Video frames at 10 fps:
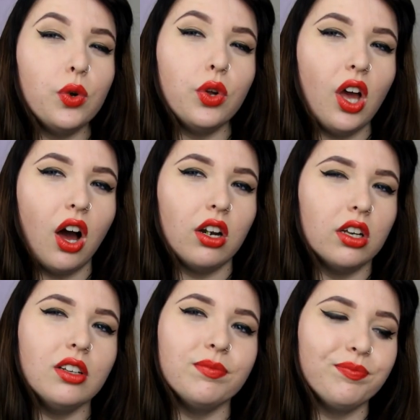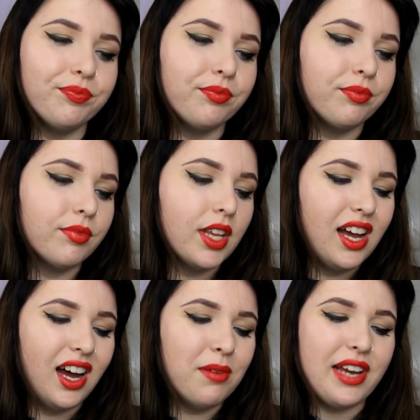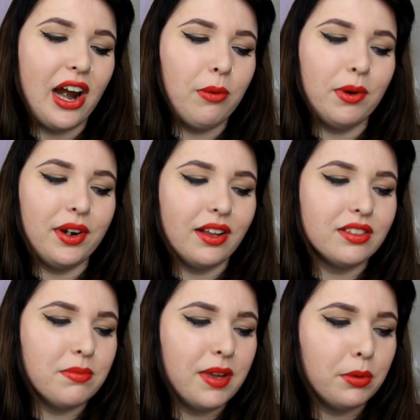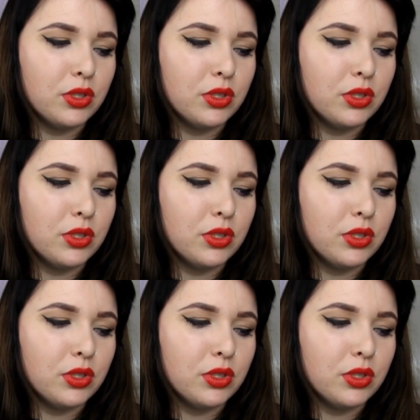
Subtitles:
Yon. I'm terrible at announcing people's